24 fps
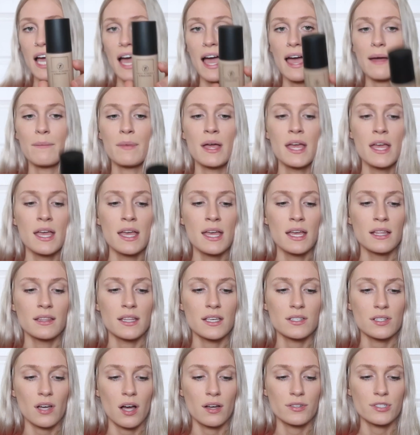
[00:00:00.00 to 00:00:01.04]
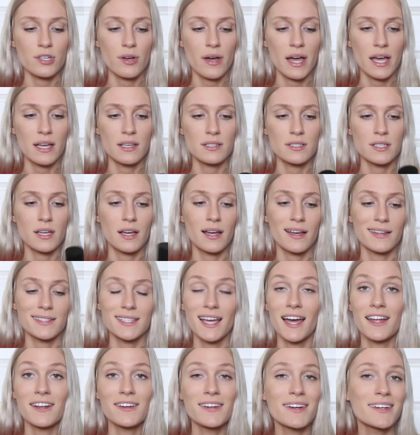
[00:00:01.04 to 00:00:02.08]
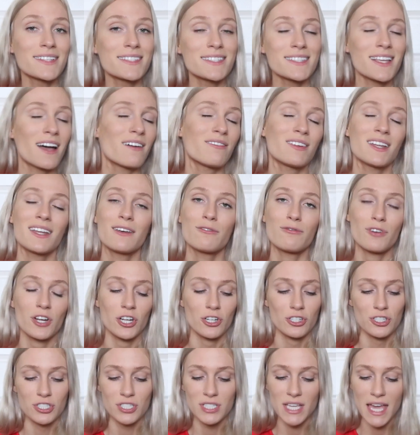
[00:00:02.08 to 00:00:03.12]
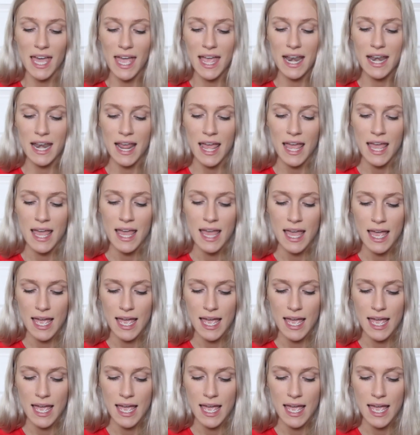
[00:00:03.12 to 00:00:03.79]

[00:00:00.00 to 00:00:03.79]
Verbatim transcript: time. This also has a ton of good stuff in it for your skin,